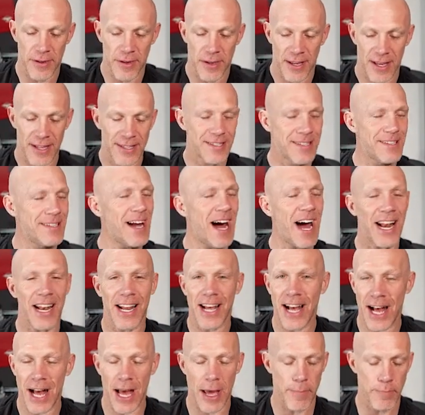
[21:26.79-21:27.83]
It's not
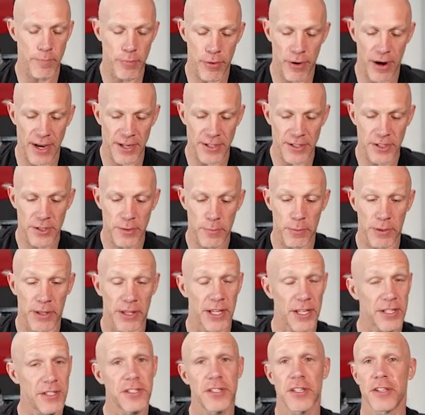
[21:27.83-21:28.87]
high priced, but
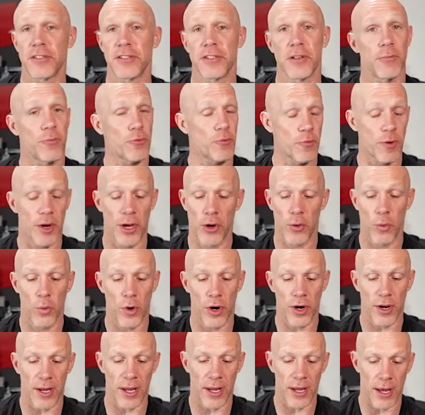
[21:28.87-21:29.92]
this does some real
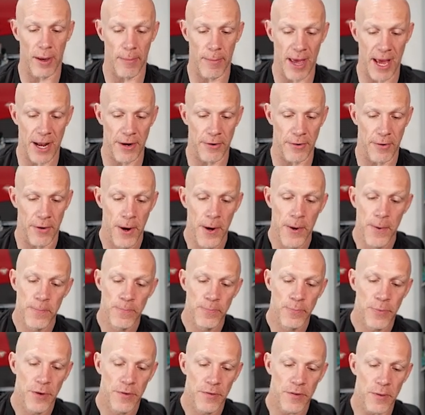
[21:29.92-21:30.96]
work in Commander.
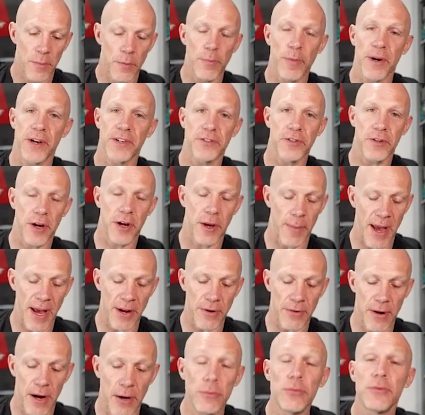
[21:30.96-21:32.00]
Someone brings their
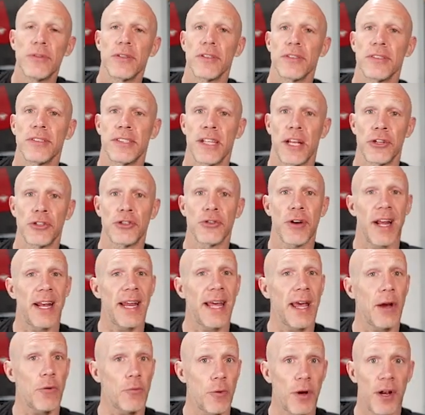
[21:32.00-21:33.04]
commander out. Instead of trying to
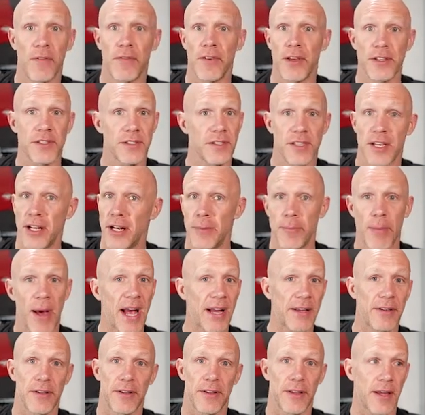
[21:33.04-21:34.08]
get rid of it and send it
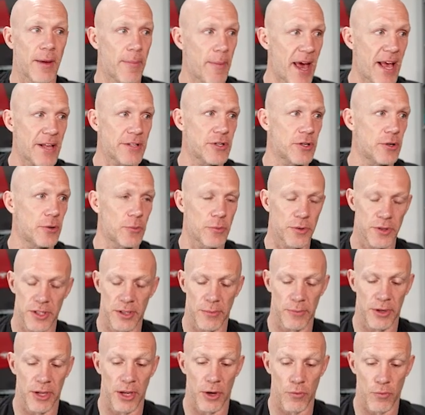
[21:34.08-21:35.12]
back to the command zone where
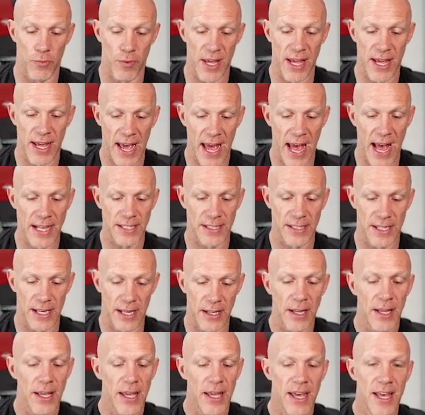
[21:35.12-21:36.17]
someone can recast
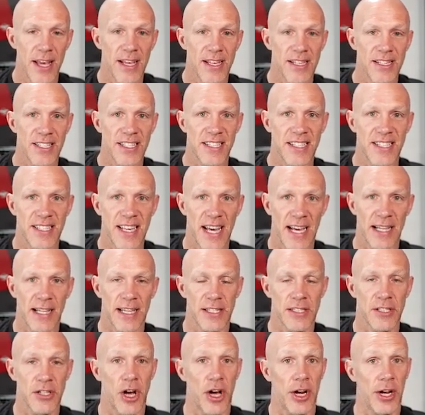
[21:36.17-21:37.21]
it, stick
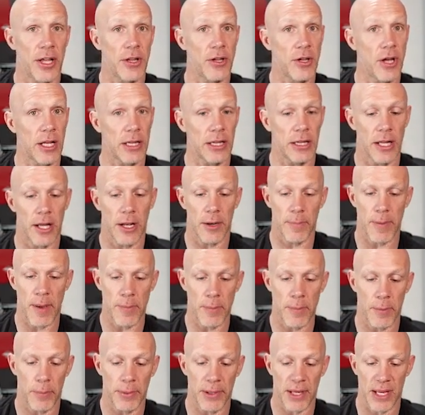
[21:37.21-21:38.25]
this on it. Not a lot of
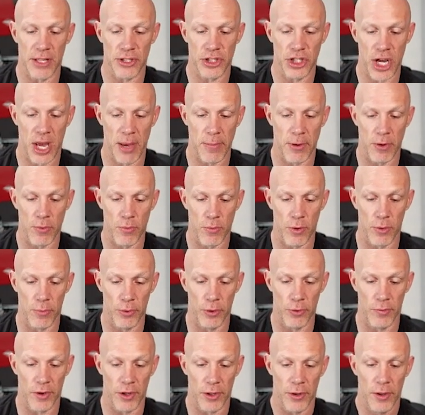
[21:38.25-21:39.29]
people play enchantment
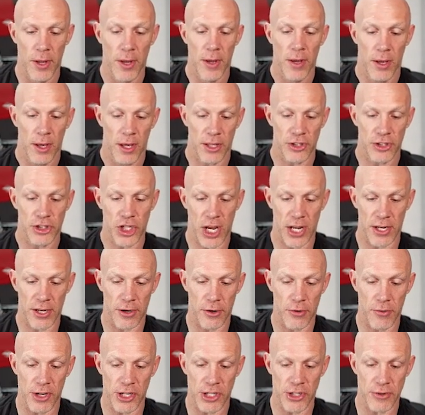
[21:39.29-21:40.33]
removal. Enchanted
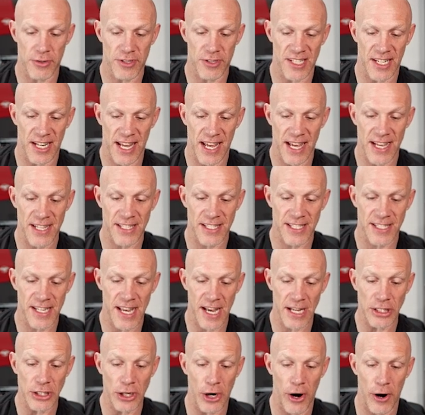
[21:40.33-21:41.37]
creature is an
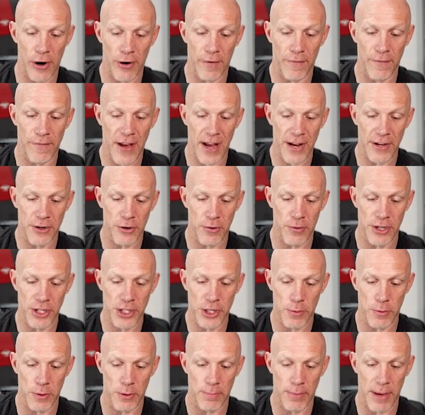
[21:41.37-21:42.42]
insect artifact
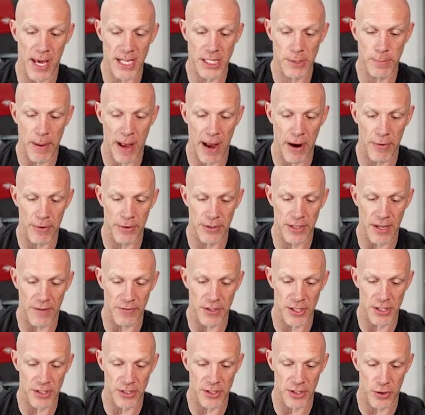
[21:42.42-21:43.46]
creature with base power and
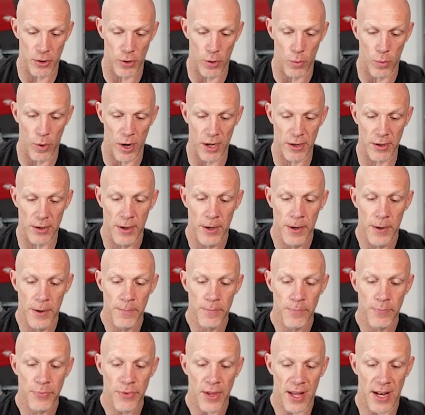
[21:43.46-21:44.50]
toughness 0/1.
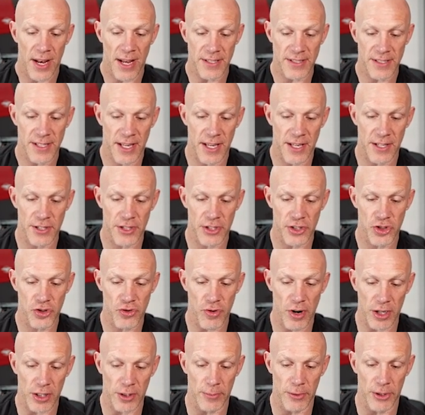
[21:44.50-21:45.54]
It has
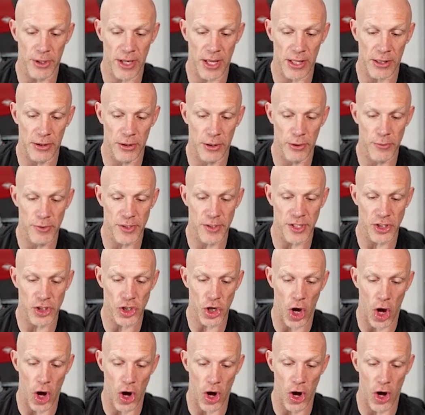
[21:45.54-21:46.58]
indestructible and loses
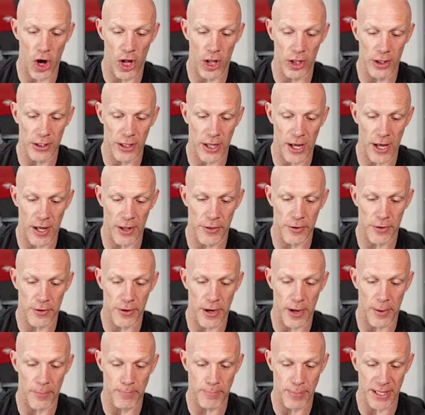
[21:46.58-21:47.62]
all other
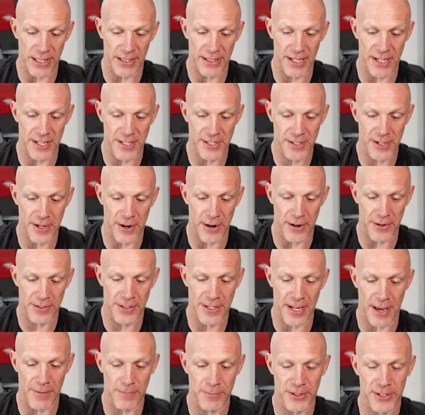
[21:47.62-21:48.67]
abilities, card
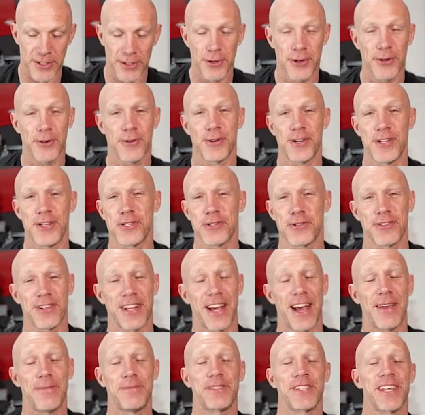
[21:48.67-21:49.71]
types, and creature
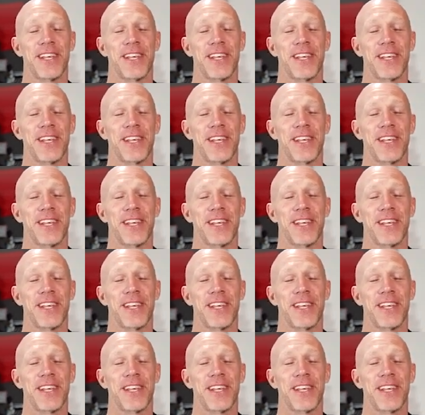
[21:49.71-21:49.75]
types.